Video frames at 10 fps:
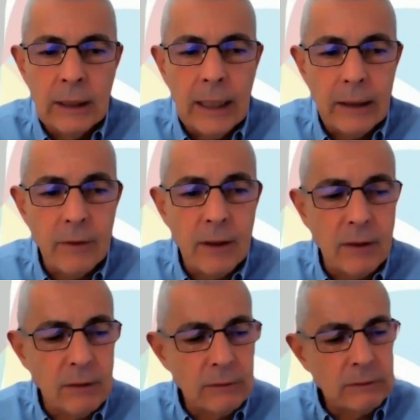
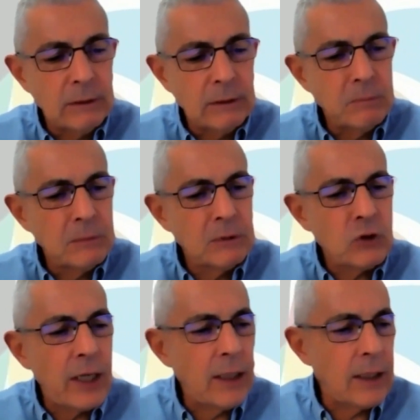The
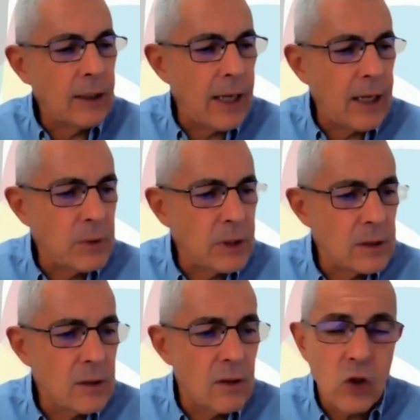trading name
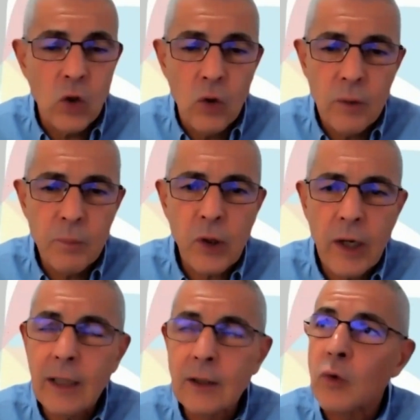is the Kulu
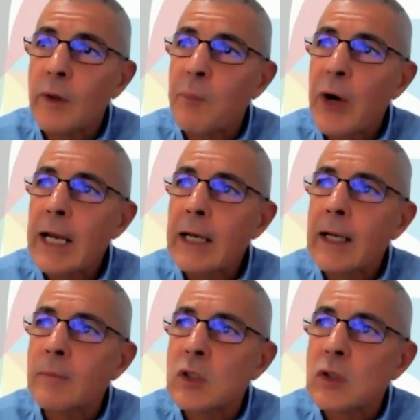product, or the brand
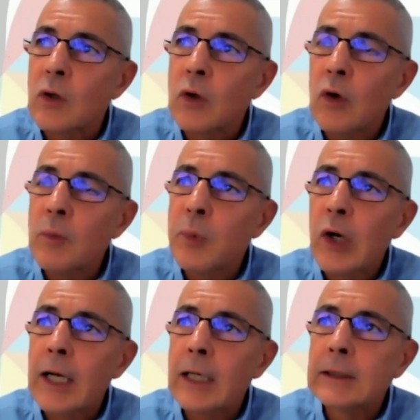name is the Kulu
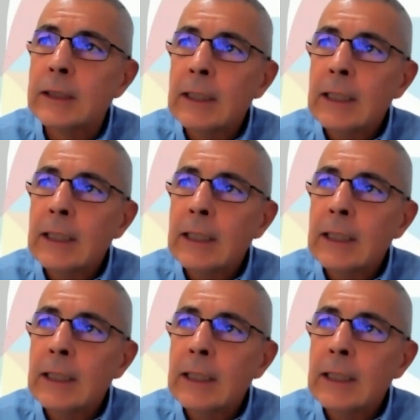product,